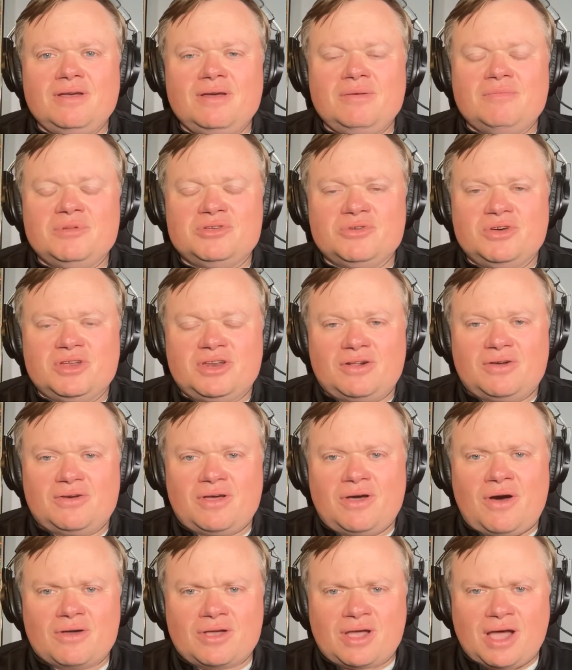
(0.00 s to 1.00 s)
between a
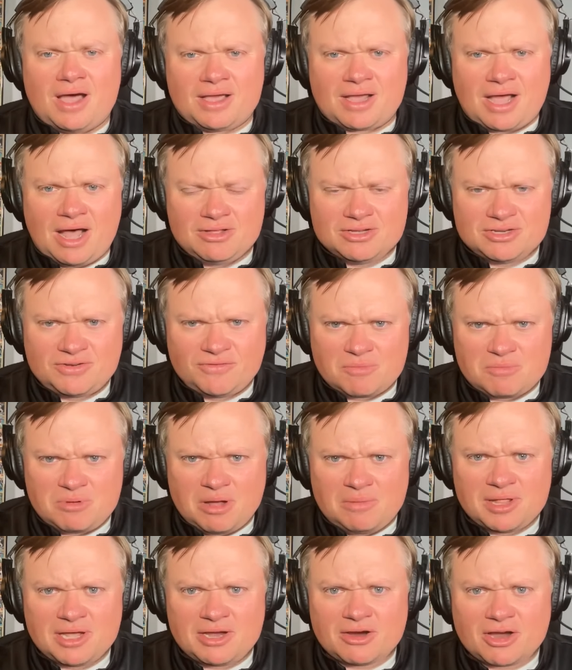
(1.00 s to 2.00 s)
college
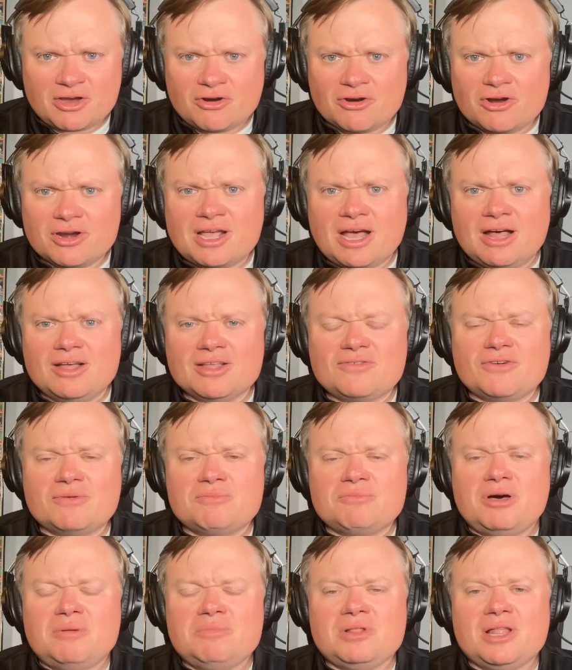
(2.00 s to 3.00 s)
football player, a current college
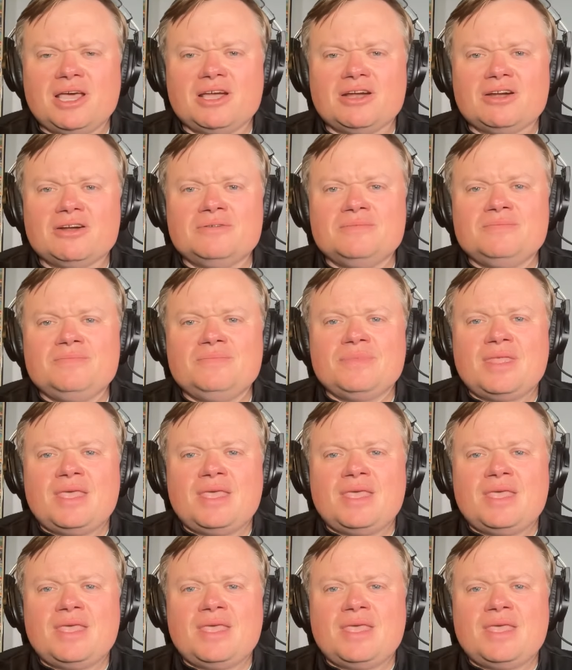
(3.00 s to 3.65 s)
football player,